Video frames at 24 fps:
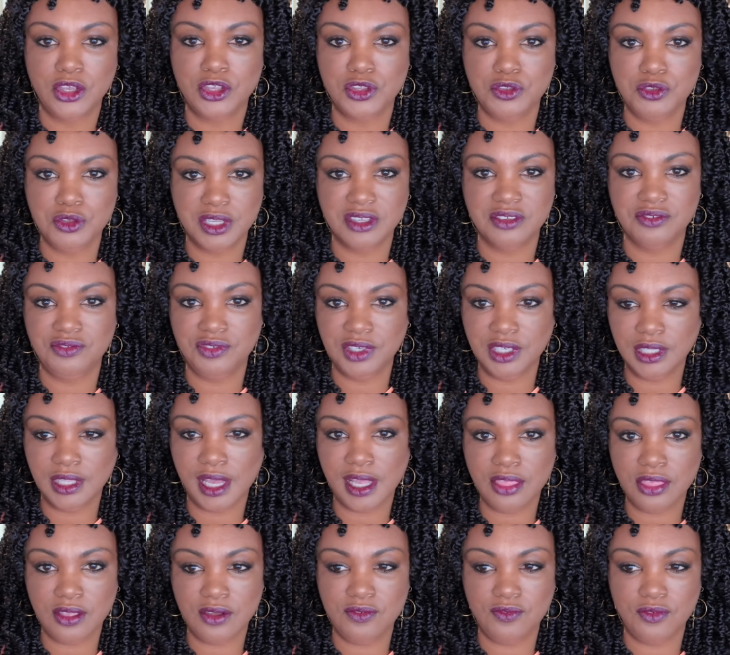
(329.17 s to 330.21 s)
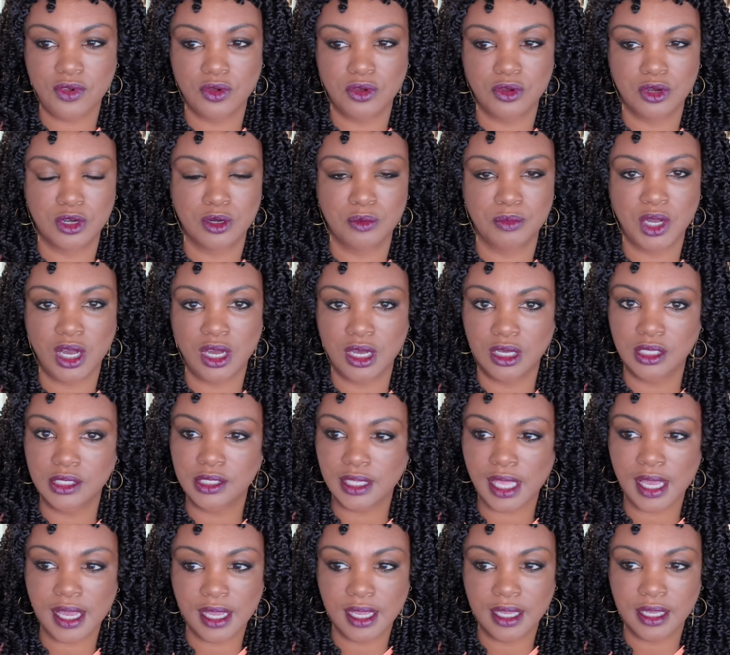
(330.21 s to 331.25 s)
You can fill out the form
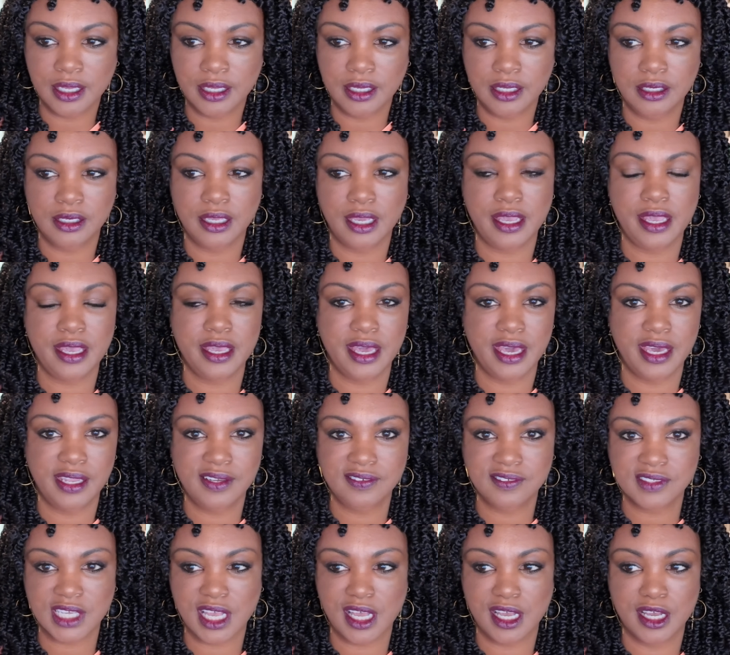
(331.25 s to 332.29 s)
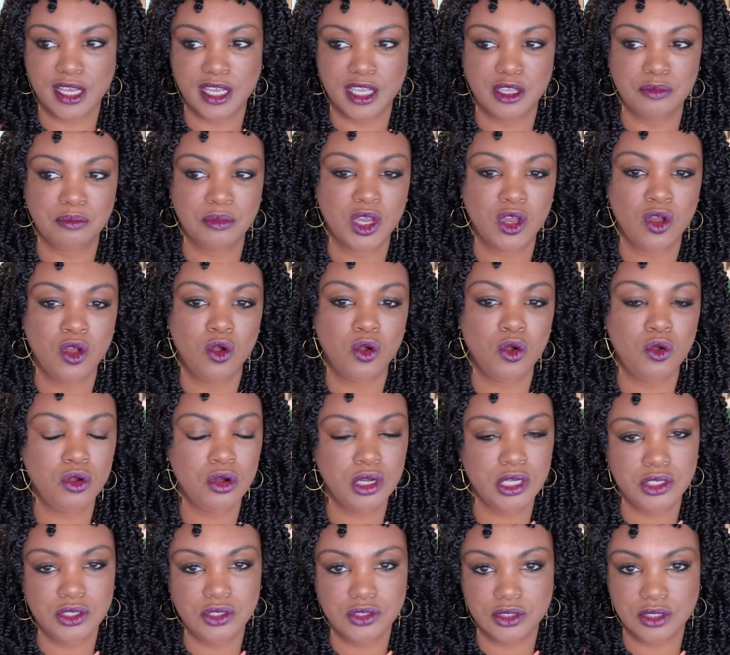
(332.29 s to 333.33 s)
online ahead of time or
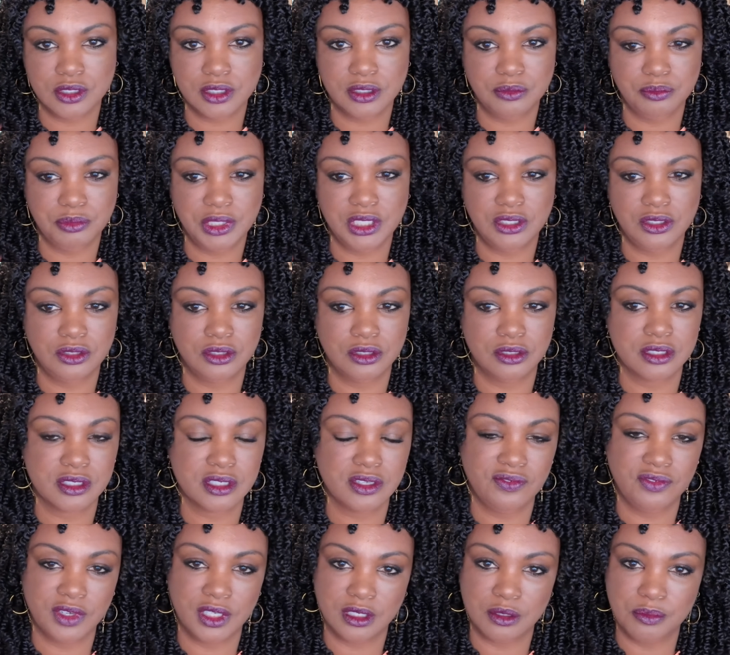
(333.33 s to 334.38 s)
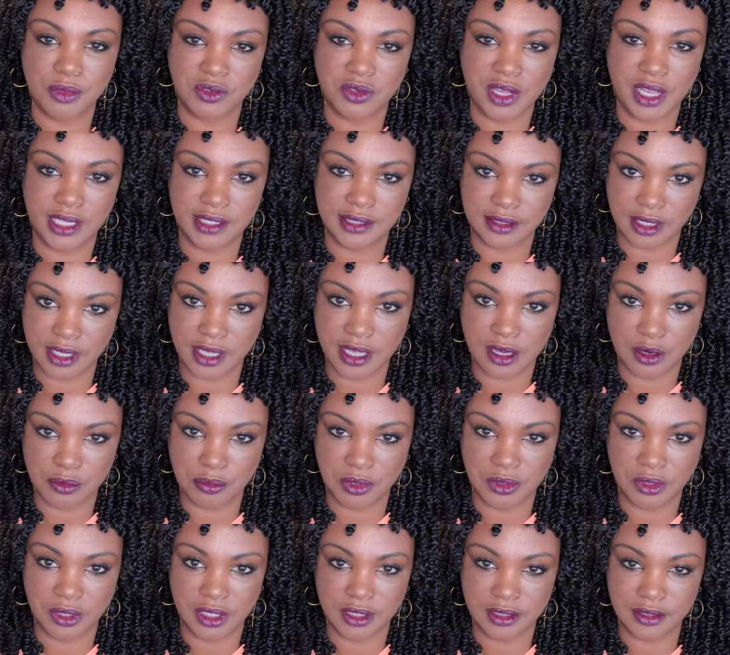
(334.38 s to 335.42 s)
use the computers available at the
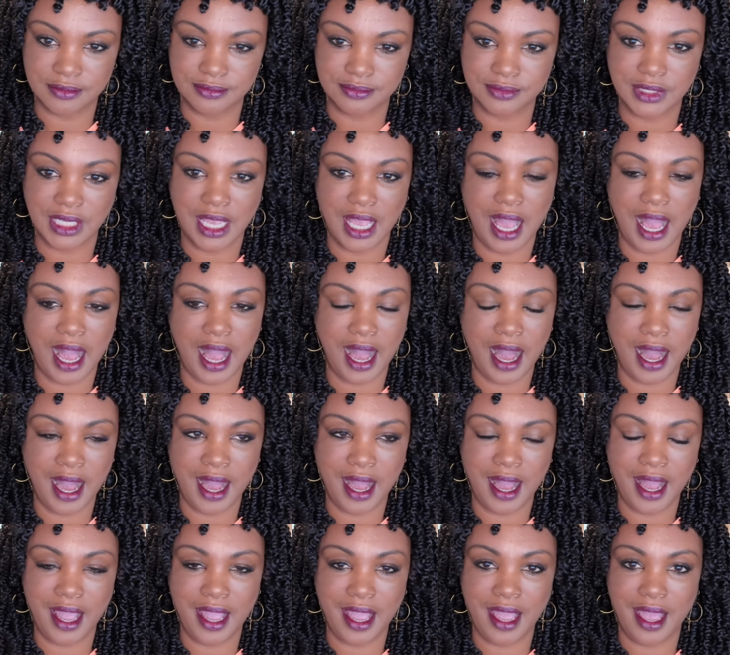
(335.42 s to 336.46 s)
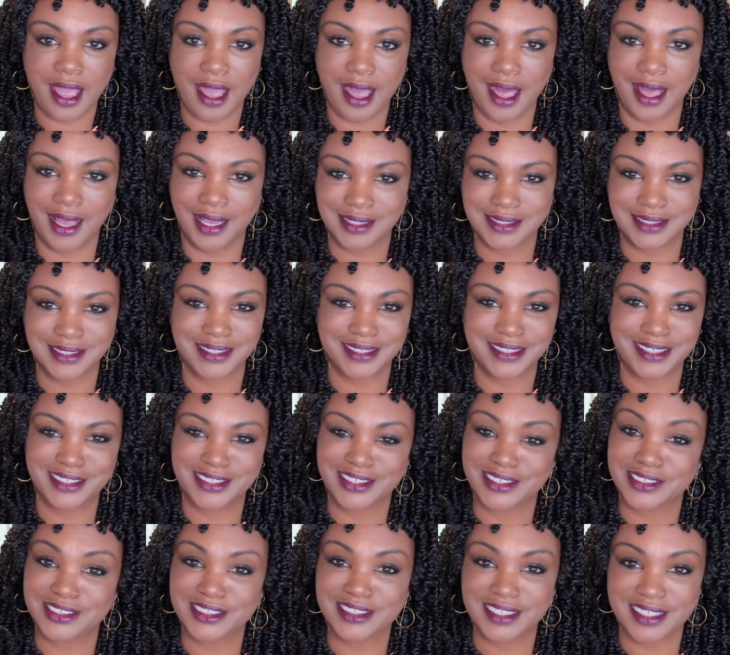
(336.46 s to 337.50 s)
airport. I actually
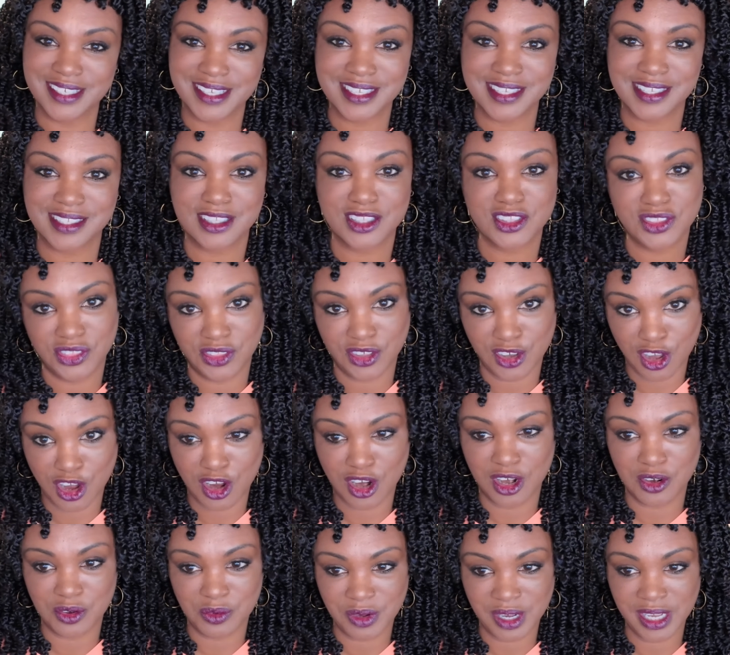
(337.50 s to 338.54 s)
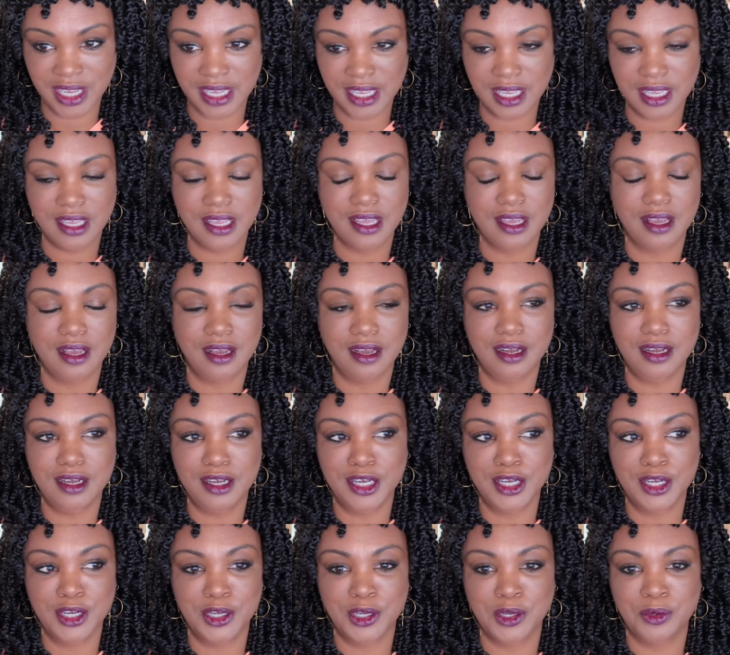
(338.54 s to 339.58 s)
learned this the hard way.
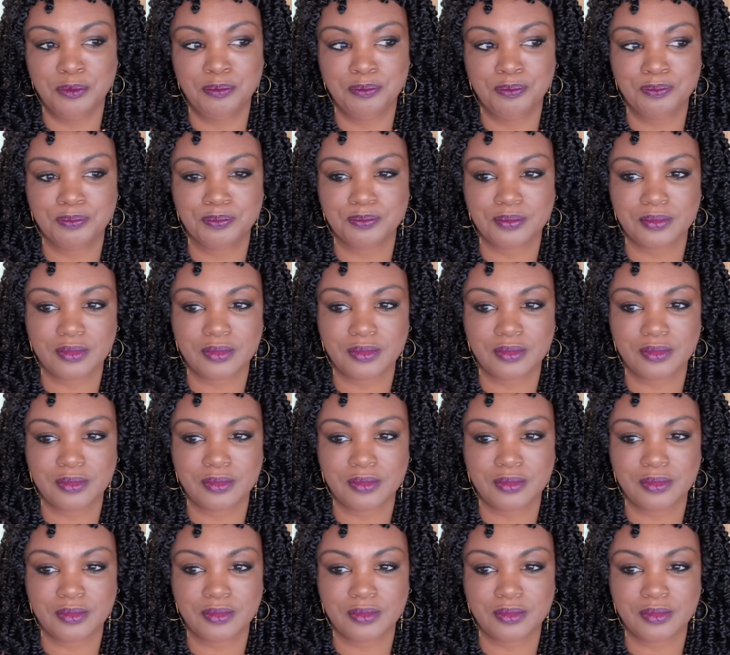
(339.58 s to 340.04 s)
On